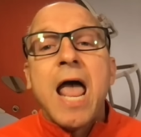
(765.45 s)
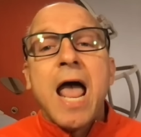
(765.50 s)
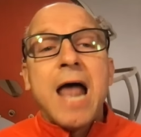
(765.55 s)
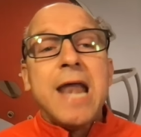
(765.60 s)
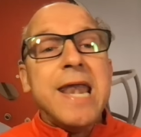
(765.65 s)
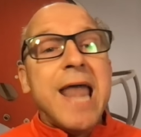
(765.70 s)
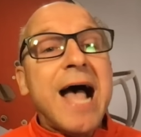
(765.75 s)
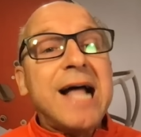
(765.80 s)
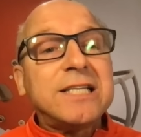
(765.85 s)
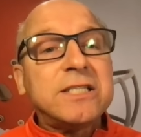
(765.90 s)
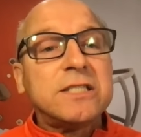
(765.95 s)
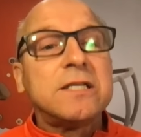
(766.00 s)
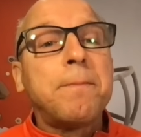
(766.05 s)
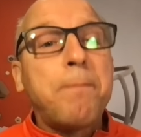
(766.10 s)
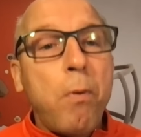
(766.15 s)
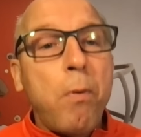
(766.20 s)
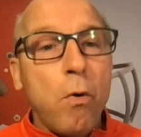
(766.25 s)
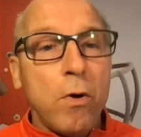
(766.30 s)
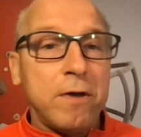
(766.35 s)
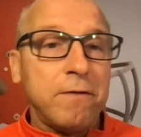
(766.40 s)
And that's the
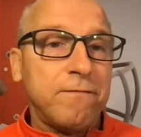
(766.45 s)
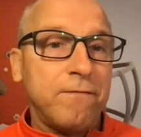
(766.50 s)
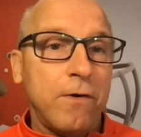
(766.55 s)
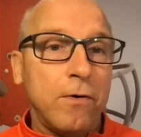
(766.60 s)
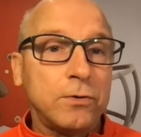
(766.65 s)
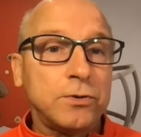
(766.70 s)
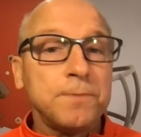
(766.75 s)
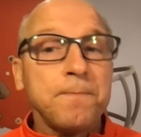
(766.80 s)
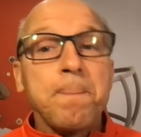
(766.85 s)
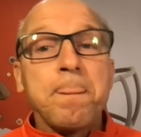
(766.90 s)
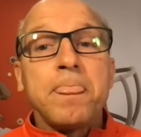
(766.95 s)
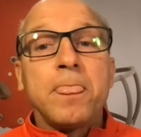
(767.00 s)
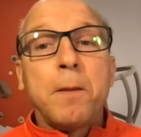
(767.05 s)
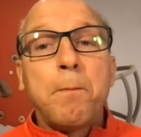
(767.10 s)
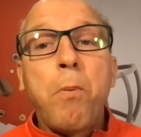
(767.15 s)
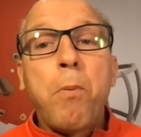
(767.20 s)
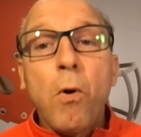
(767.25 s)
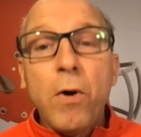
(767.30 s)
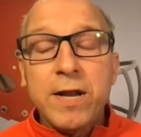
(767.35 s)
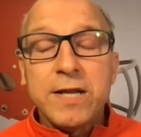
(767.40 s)
point, folks.
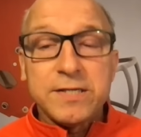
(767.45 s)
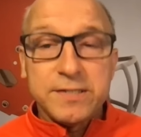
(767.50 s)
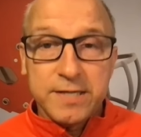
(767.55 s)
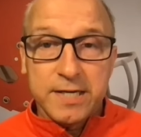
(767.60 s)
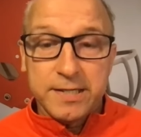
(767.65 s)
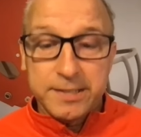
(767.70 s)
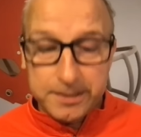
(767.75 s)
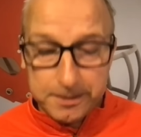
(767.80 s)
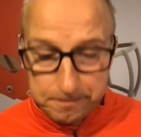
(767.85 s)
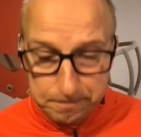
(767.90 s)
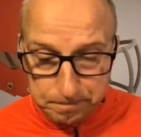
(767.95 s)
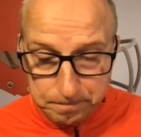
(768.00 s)
The point is this.